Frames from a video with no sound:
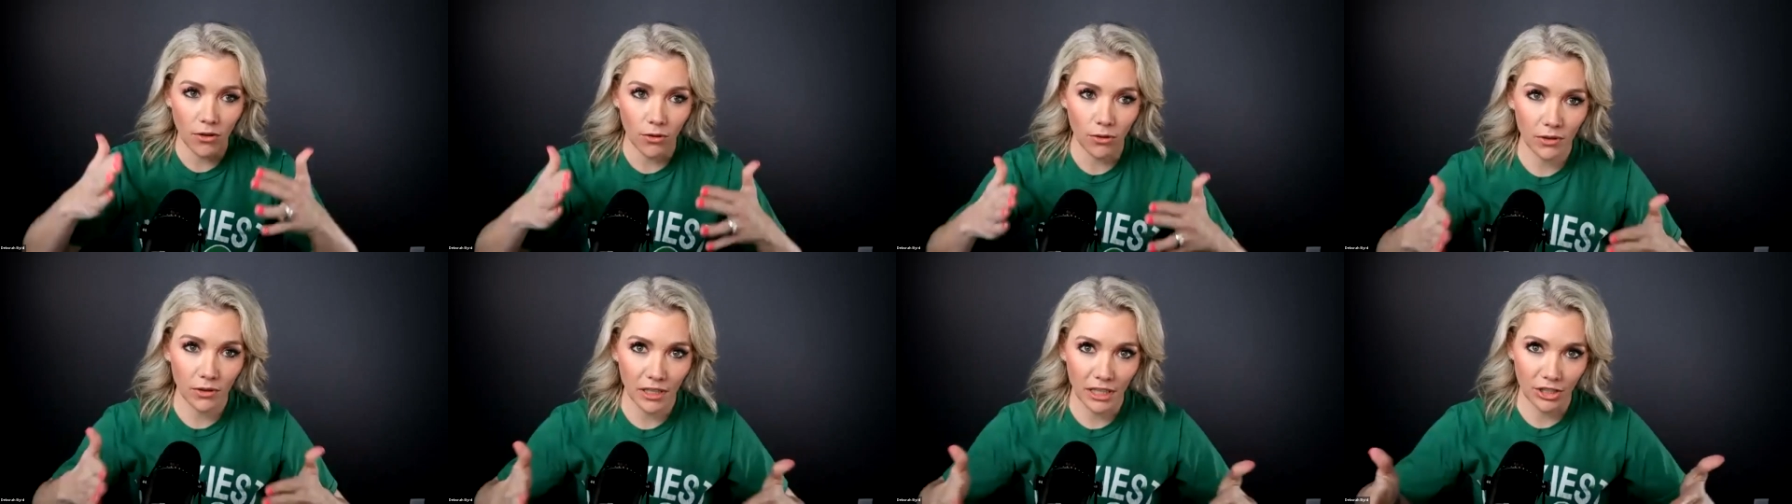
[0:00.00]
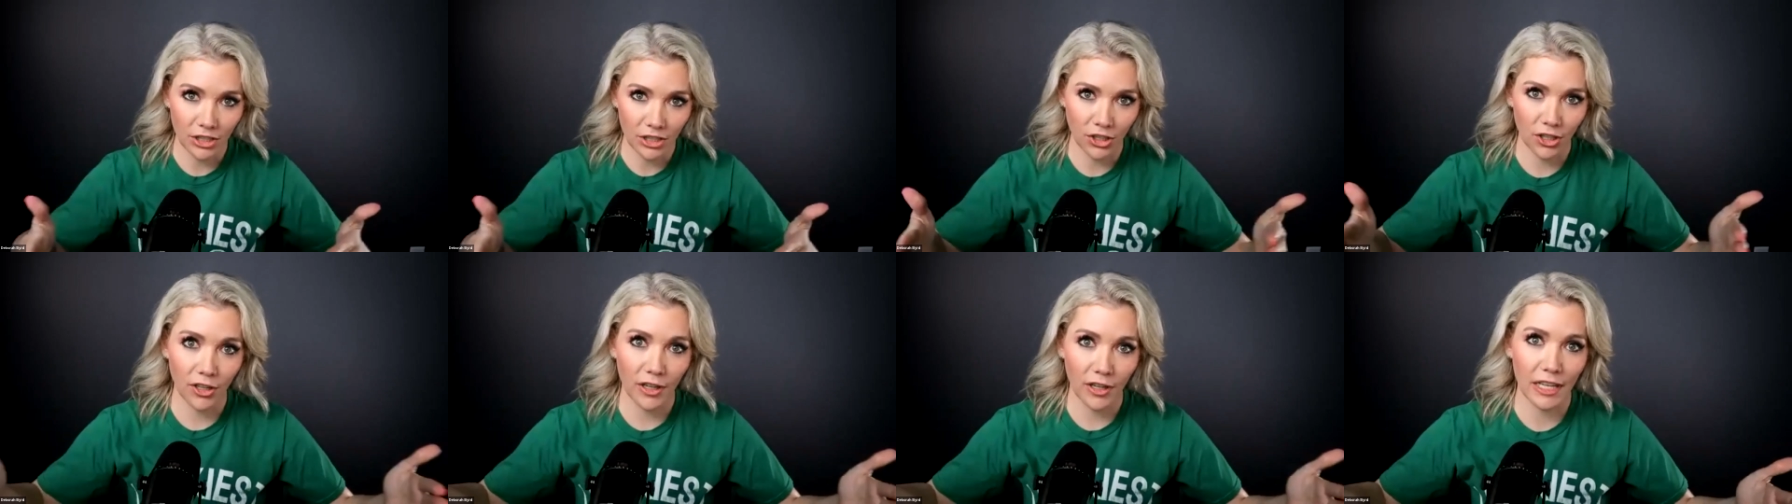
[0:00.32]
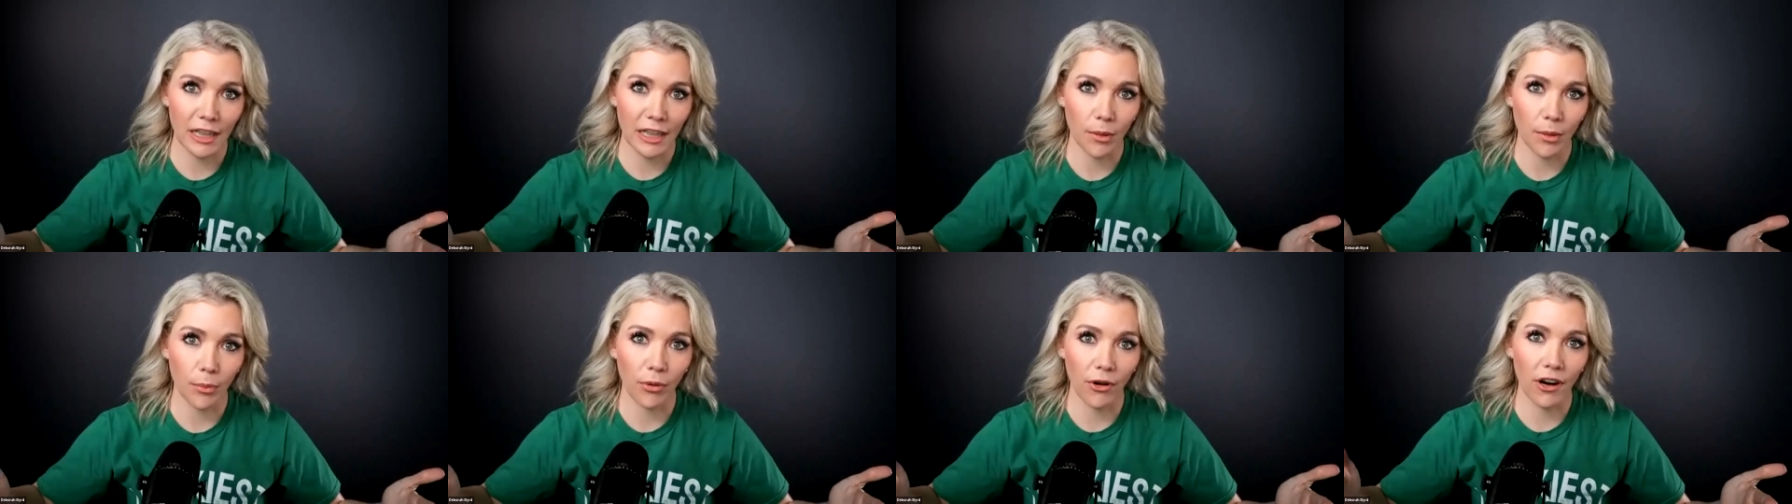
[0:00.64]
only
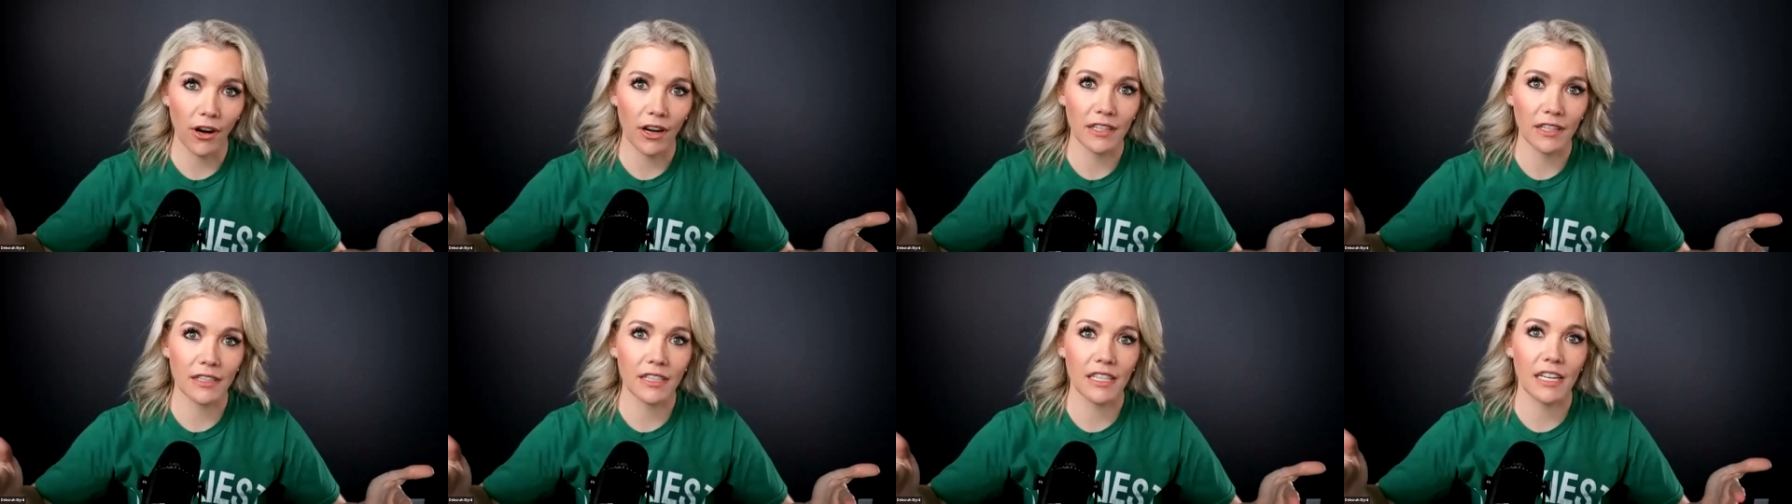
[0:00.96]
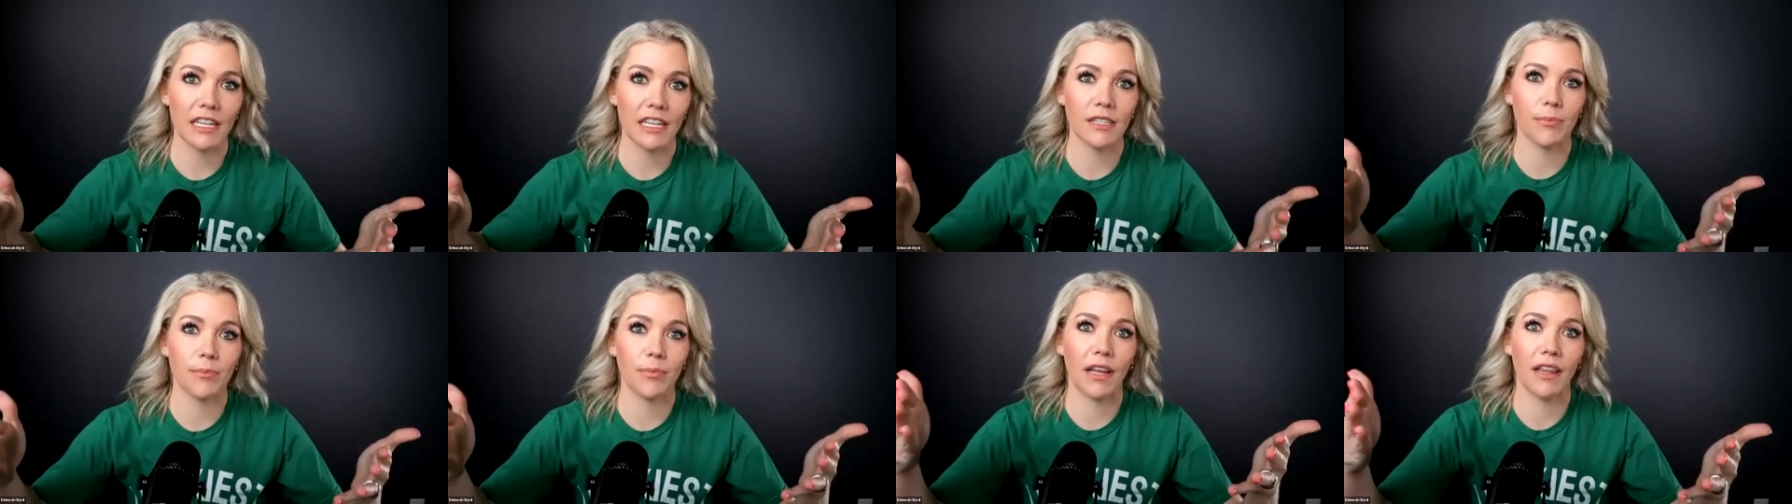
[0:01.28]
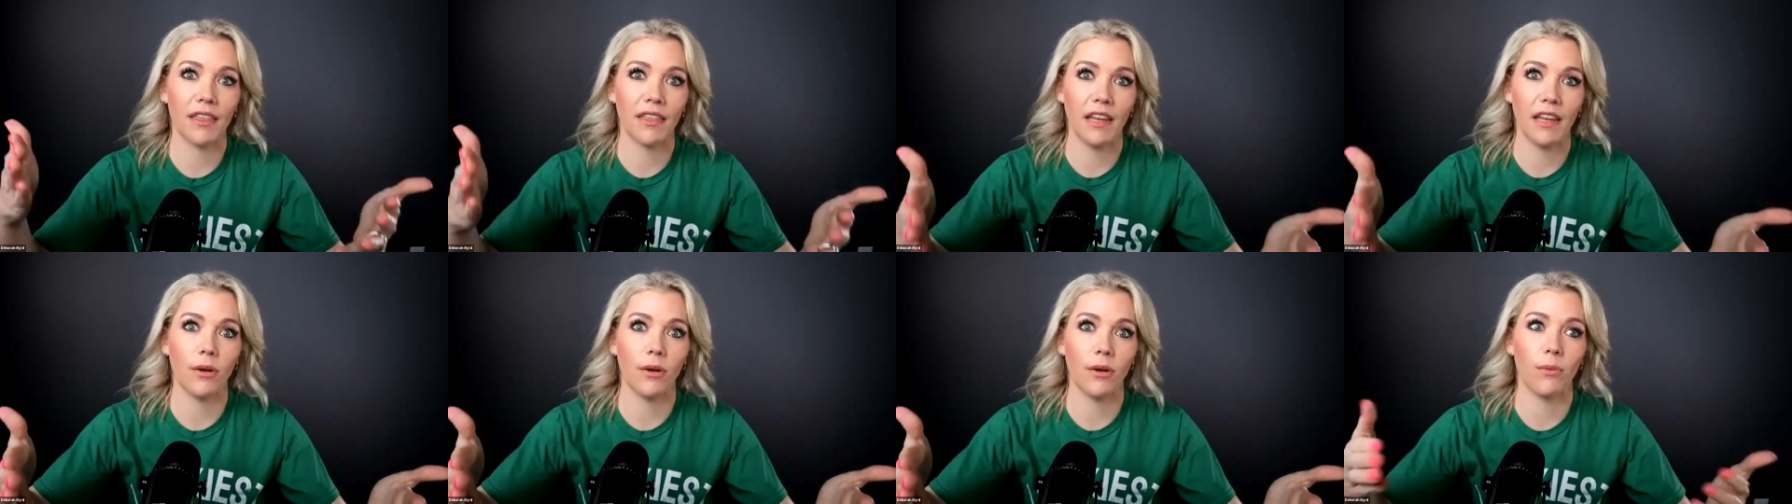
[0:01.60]
during the process, but
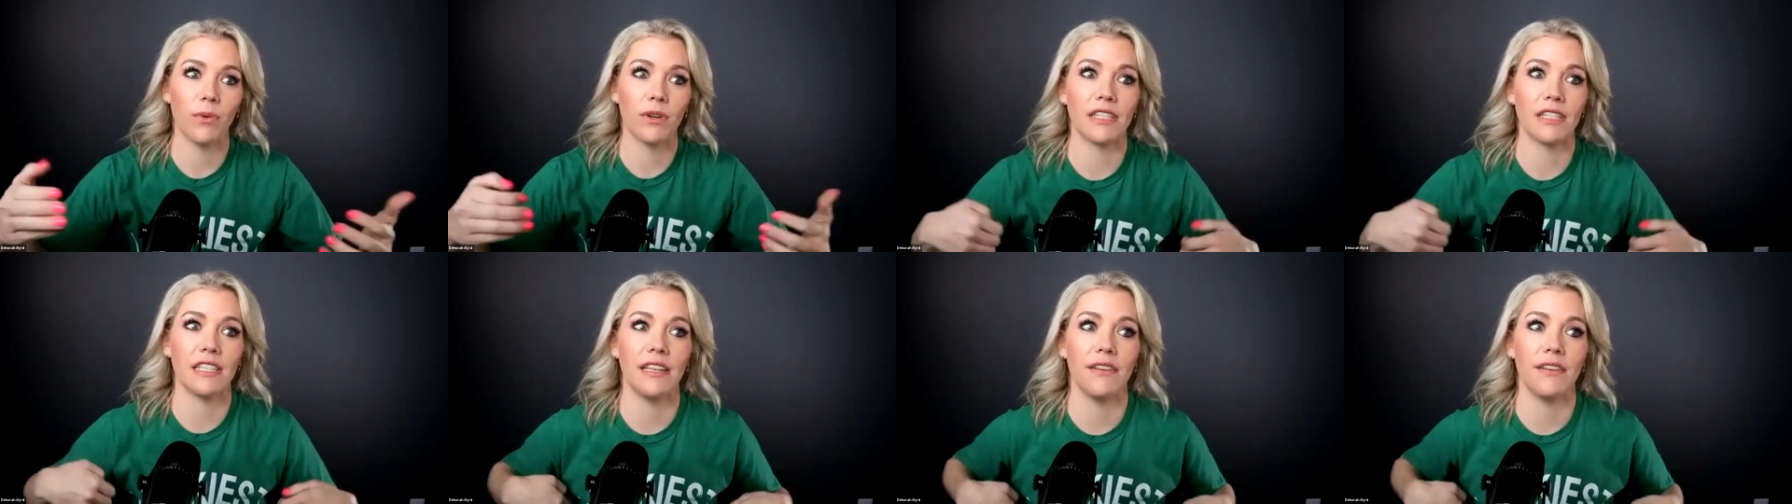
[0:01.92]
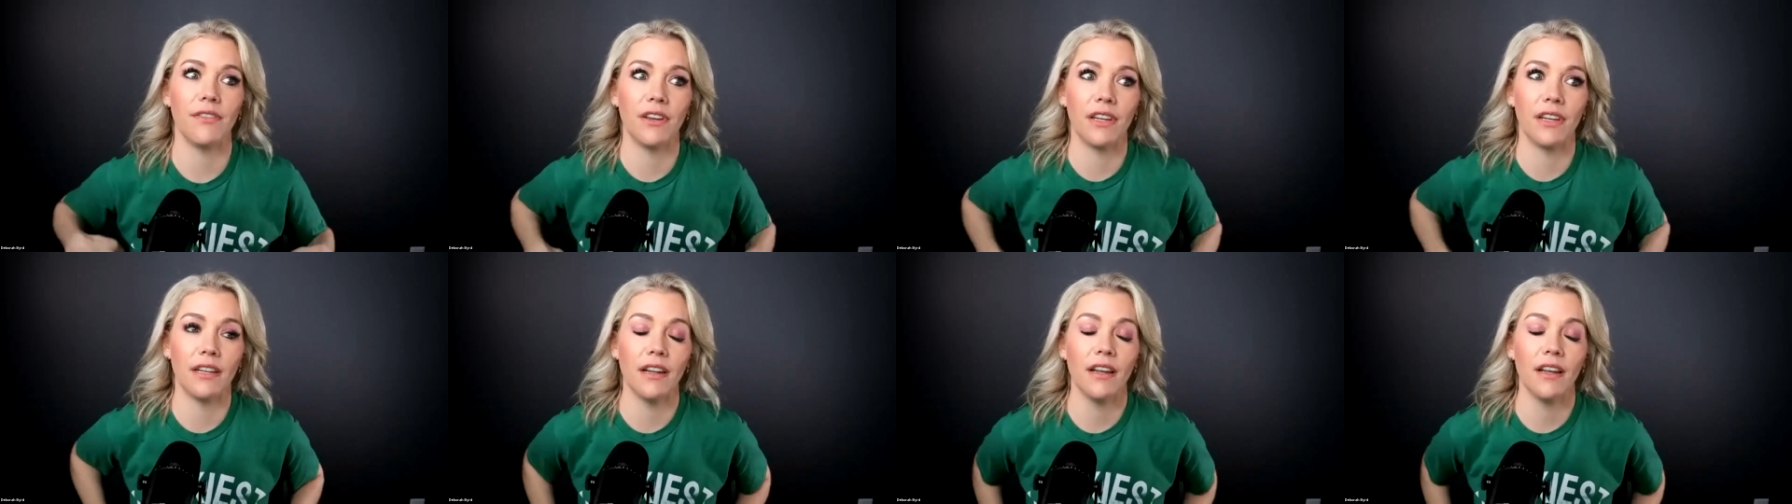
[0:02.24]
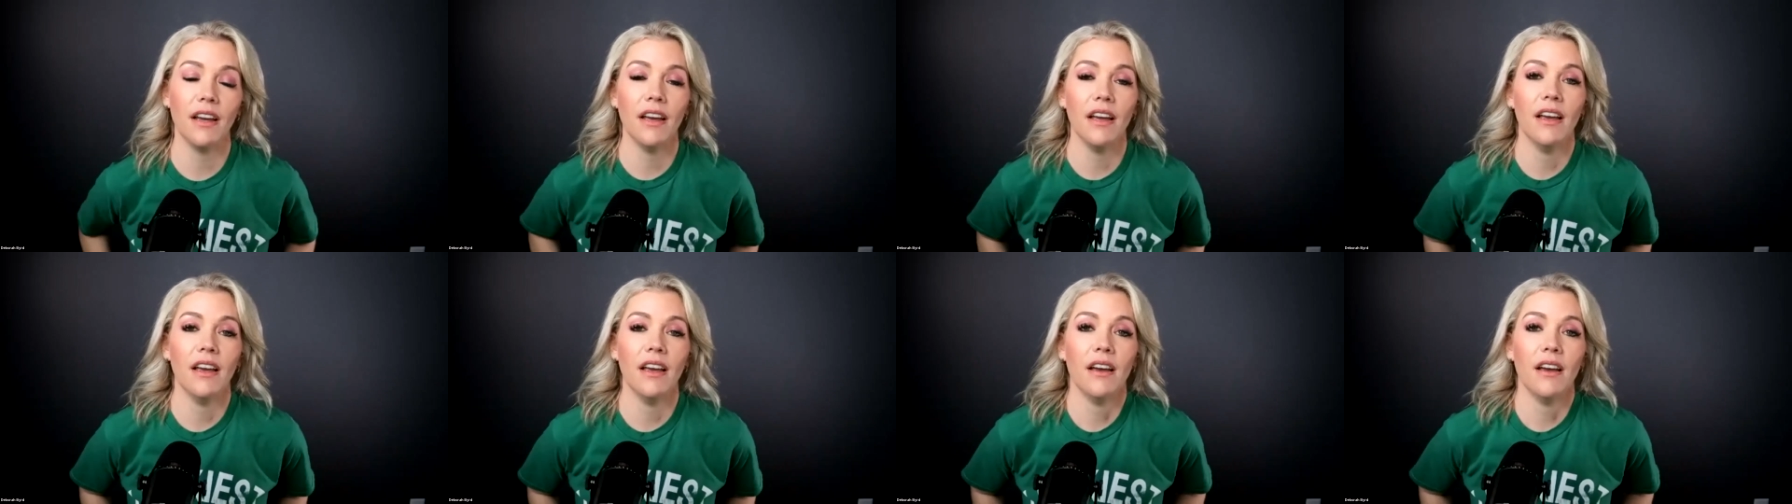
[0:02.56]
I think what's even